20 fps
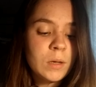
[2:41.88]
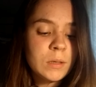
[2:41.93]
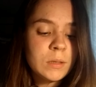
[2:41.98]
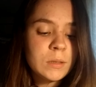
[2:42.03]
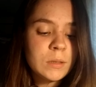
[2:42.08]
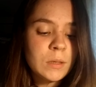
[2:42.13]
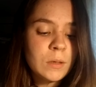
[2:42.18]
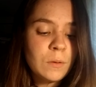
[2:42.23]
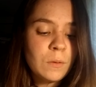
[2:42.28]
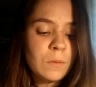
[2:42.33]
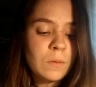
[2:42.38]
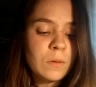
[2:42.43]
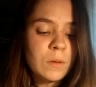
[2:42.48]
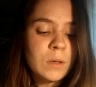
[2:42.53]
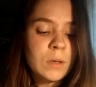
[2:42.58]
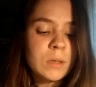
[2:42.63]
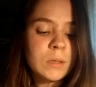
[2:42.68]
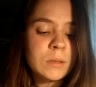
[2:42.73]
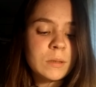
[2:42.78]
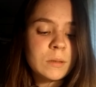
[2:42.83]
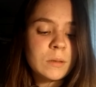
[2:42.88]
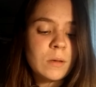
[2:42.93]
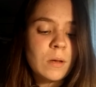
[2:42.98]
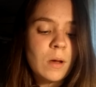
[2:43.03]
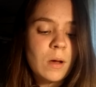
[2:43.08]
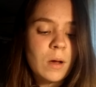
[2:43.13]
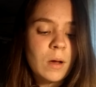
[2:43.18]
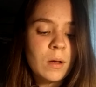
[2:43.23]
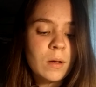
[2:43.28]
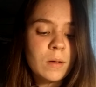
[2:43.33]
So there
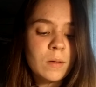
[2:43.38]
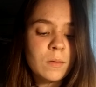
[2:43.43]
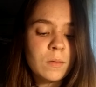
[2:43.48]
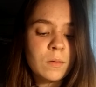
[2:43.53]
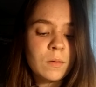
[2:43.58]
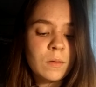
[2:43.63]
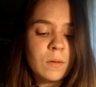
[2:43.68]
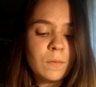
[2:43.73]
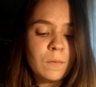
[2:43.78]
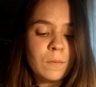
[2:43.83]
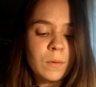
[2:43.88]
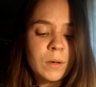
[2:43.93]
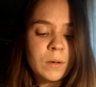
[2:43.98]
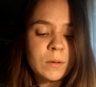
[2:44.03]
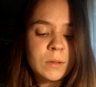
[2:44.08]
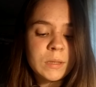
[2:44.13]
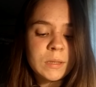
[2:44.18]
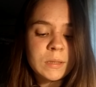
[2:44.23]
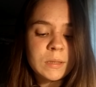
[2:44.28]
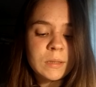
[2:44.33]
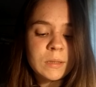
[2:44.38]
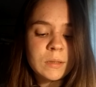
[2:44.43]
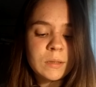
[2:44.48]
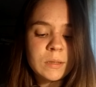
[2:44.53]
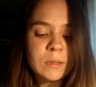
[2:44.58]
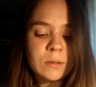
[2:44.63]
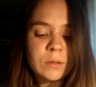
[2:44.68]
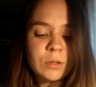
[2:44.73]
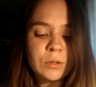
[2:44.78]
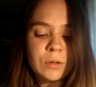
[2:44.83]
are the
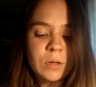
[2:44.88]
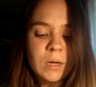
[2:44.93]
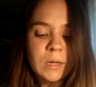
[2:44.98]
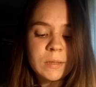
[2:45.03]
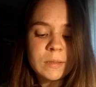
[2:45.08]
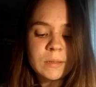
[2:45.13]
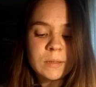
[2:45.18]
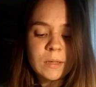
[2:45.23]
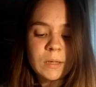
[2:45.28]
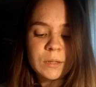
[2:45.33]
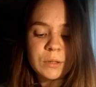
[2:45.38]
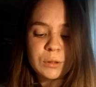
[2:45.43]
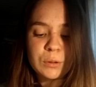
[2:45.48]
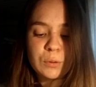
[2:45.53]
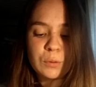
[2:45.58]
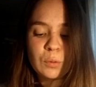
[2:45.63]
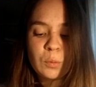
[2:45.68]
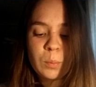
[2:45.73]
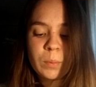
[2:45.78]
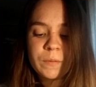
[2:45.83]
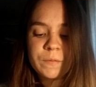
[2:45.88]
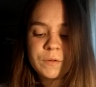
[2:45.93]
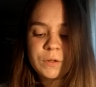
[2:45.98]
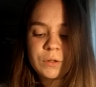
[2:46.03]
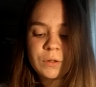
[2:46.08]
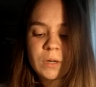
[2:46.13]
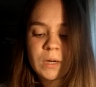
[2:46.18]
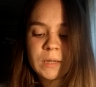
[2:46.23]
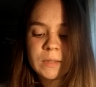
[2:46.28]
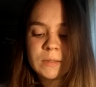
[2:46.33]
various drugs and group of
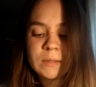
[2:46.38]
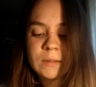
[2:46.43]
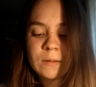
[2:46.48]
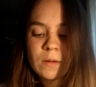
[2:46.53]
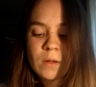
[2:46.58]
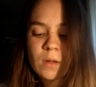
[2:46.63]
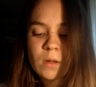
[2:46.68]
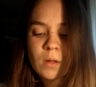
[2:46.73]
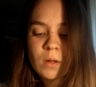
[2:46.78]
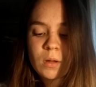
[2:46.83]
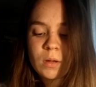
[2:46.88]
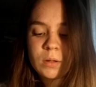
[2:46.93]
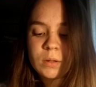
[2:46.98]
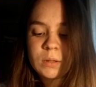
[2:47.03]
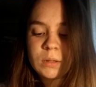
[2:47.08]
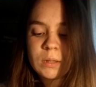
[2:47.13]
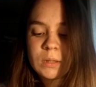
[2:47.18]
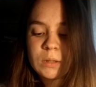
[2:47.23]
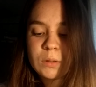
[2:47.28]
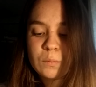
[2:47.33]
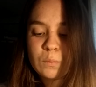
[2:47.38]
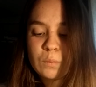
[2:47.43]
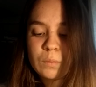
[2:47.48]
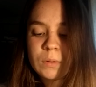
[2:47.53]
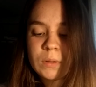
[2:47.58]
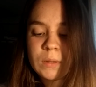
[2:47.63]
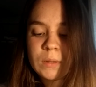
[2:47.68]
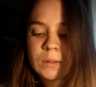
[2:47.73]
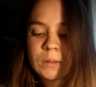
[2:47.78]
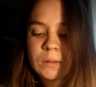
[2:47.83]
drugs that
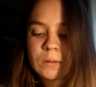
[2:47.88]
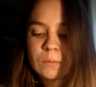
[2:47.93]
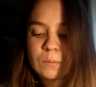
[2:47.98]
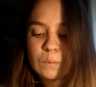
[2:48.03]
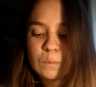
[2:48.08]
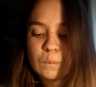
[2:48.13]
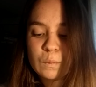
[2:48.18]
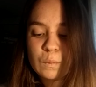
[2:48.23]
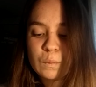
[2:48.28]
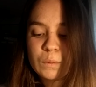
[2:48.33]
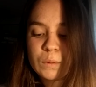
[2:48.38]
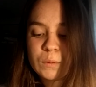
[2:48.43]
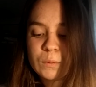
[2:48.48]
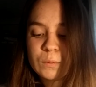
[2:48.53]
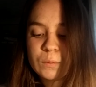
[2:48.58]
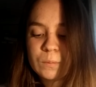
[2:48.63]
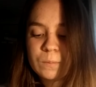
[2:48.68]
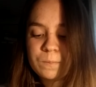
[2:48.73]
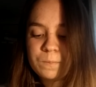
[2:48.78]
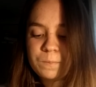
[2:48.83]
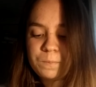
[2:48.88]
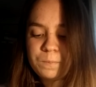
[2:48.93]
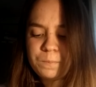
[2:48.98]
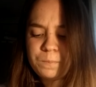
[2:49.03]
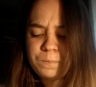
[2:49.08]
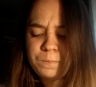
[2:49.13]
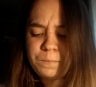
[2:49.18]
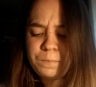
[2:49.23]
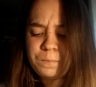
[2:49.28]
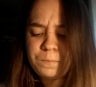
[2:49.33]
we will
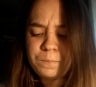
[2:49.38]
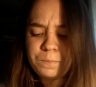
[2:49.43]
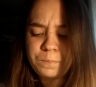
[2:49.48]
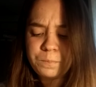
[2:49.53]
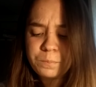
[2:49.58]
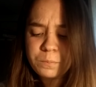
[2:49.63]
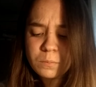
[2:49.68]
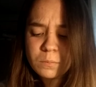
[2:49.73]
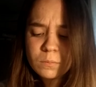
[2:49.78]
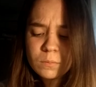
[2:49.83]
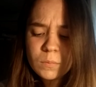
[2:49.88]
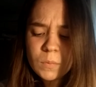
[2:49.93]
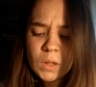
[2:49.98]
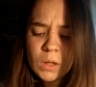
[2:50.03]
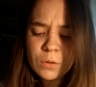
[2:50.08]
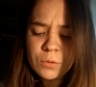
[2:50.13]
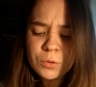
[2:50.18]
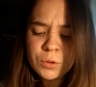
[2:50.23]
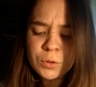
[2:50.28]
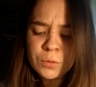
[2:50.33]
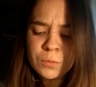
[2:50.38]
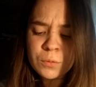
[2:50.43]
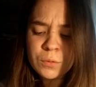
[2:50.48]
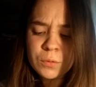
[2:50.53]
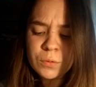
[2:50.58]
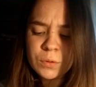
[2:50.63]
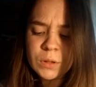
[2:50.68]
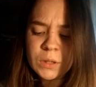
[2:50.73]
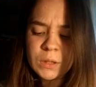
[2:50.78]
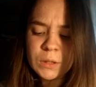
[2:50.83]

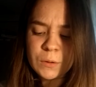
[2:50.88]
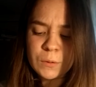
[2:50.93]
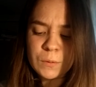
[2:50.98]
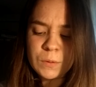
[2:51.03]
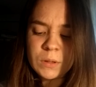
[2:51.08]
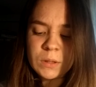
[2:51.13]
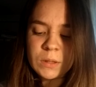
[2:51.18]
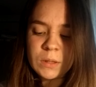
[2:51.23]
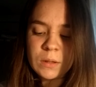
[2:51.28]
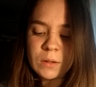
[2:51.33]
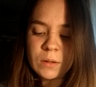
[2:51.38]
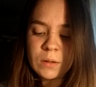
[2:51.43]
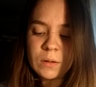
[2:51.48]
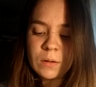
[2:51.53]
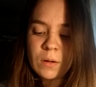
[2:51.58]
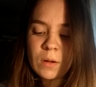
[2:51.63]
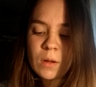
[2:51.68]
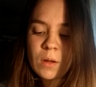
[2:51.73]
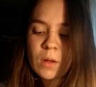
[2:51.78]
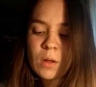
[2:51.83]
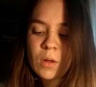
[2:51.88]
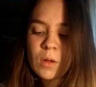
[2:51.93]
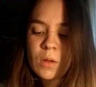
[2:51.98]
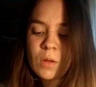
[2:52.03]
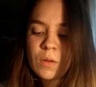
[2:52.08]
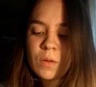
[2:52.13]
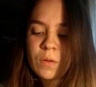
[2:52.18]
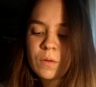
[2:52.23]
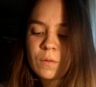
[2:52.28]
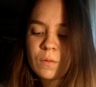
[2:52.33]
to discussing
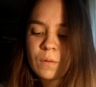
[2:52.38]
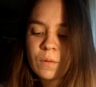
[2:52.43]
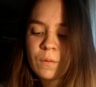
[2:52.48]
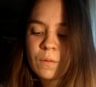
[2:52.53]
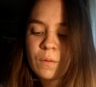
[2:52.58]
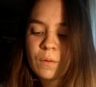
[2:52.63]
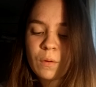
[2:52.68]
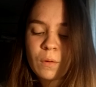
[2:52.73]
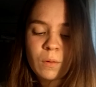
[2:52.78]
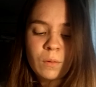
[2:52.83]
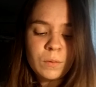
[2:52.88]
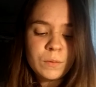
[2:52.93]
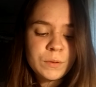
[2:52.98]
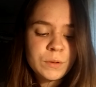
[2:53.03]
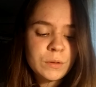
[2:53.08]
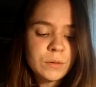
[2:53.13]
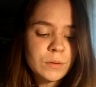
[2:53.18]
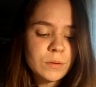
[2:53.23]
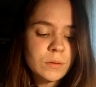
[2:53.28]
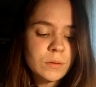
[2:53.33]
throughout